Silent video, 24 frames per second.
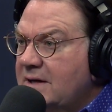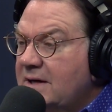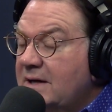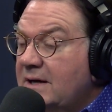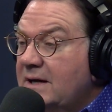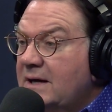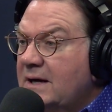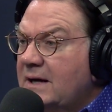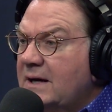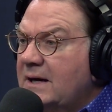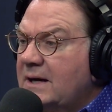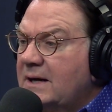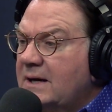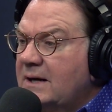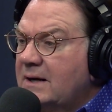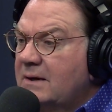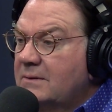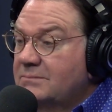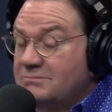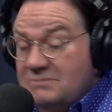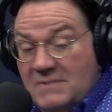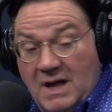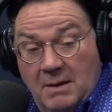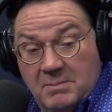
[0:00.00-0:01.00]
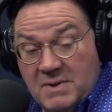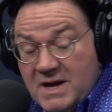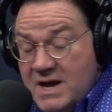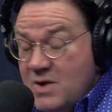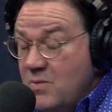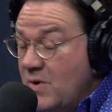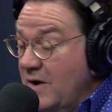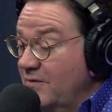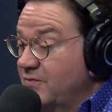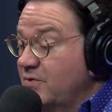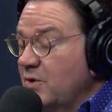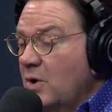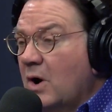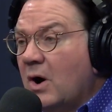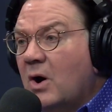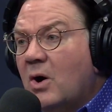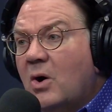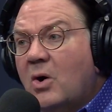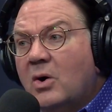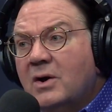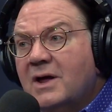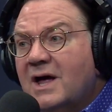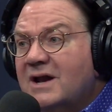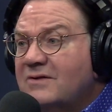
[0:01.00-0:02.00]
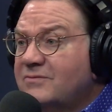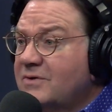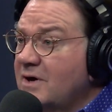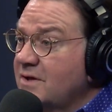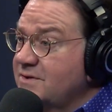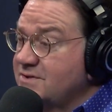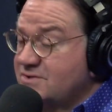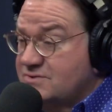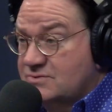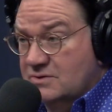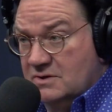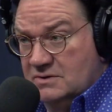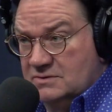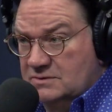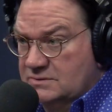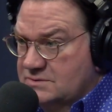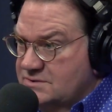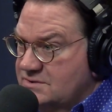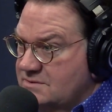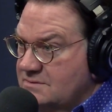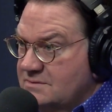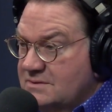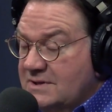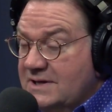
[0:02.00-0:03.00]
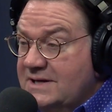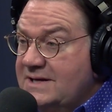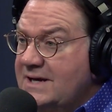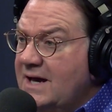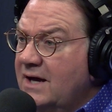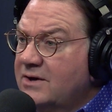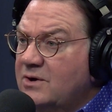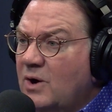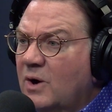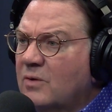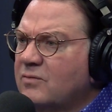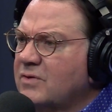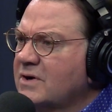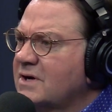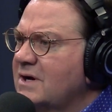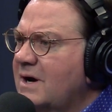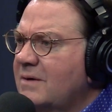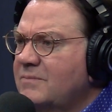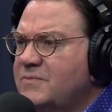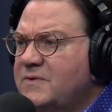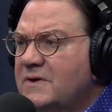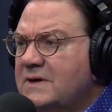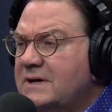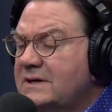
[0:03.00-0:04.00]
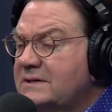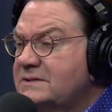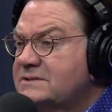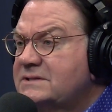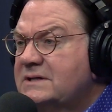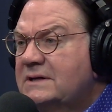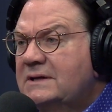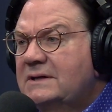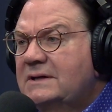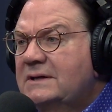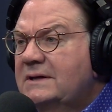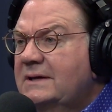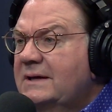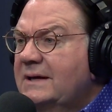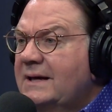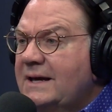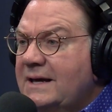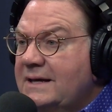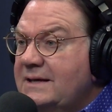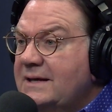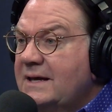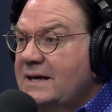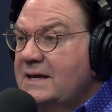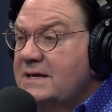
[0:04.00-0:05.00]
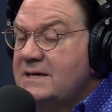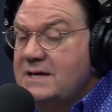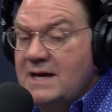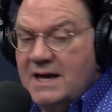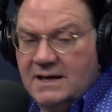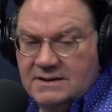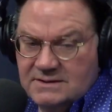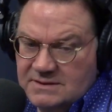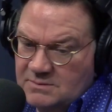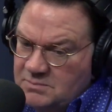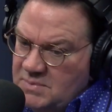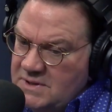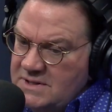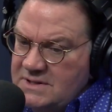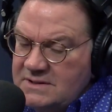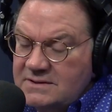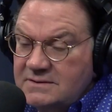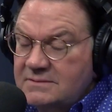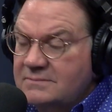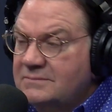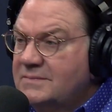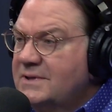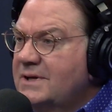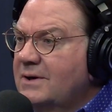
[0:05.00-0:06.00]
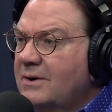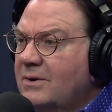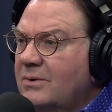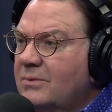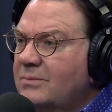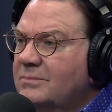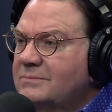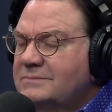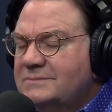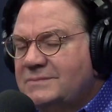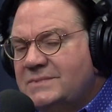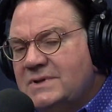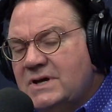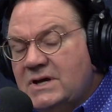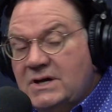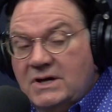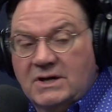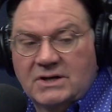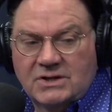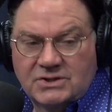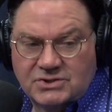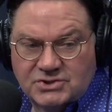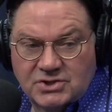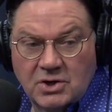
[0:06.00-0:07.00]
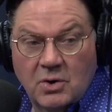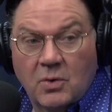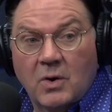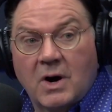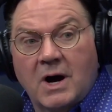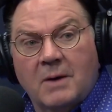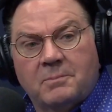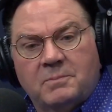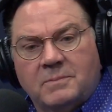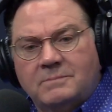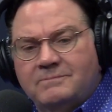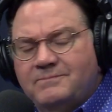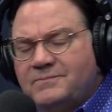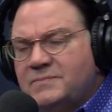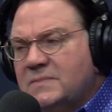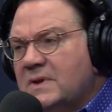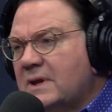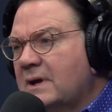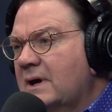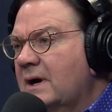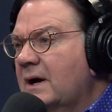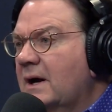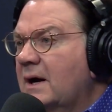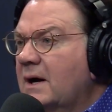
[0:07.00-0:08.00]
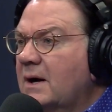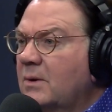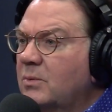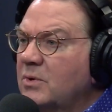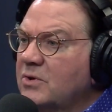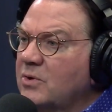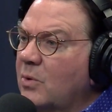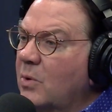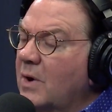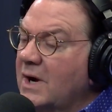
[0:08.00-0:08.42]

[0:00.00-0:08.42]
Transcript: He went through a whole lot of other struggles. He had to overcome things. He had to show up with a white